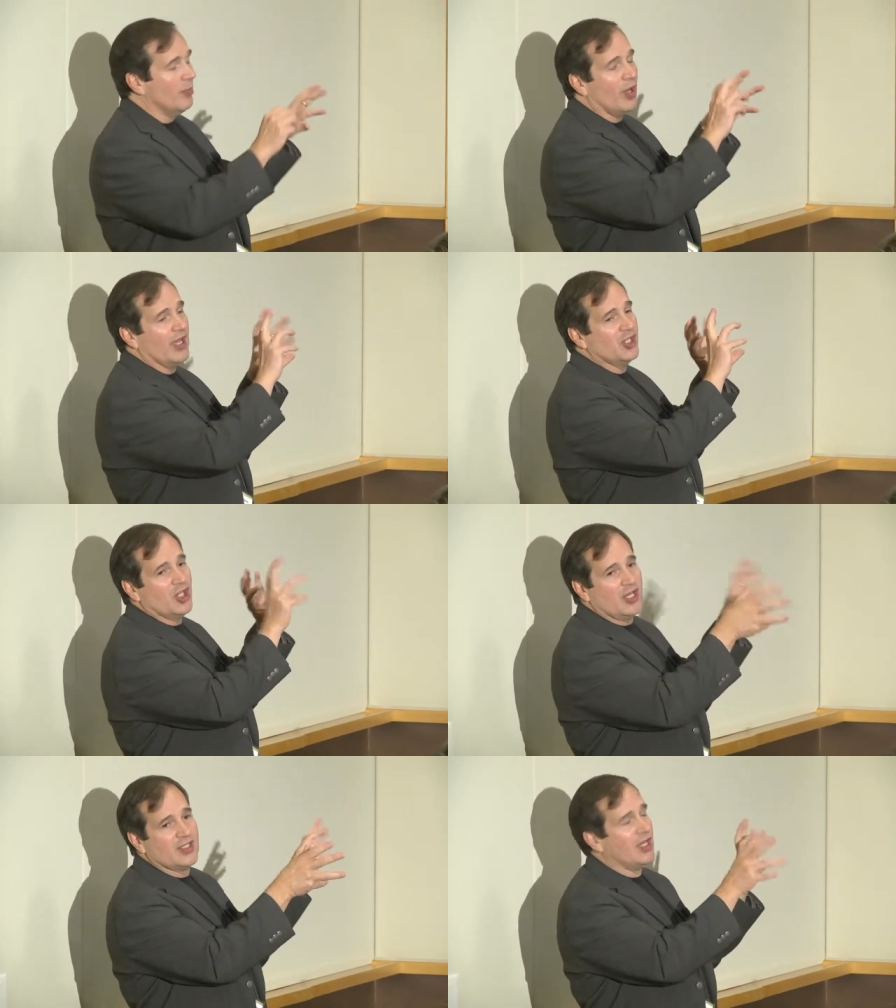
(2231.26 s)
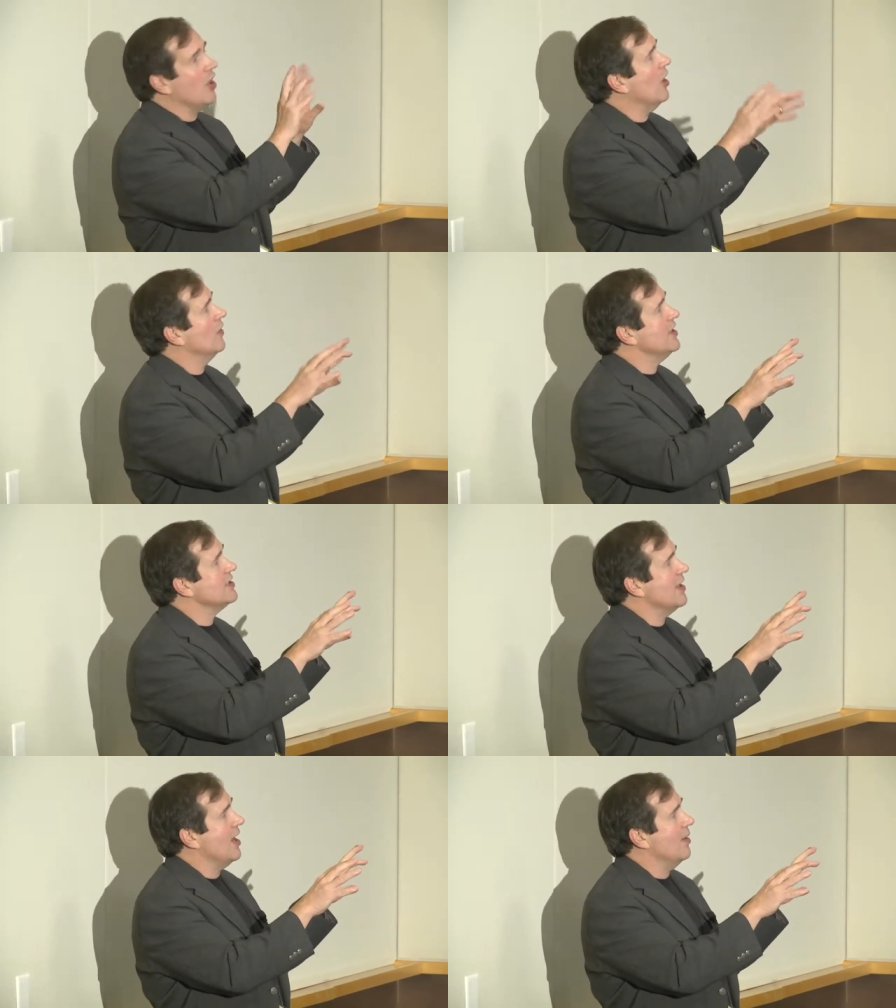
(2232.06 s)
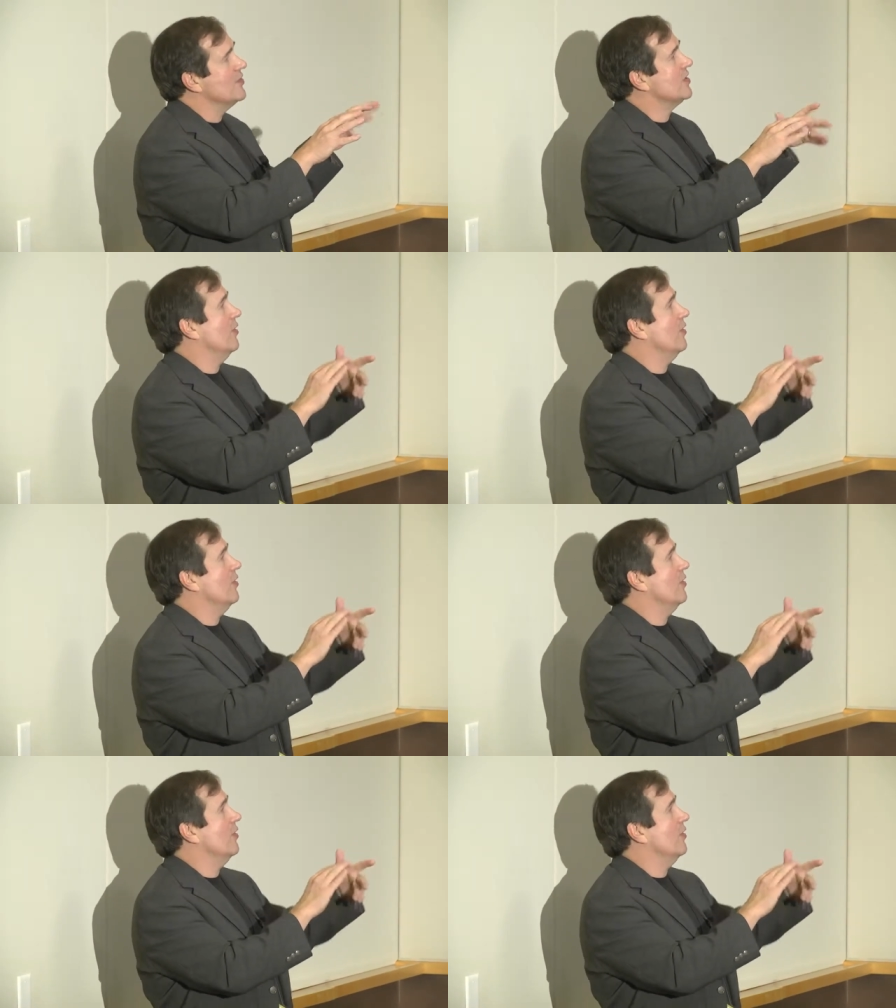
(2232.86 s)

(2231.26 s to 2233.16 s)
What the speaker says: by adjusting all these knobs,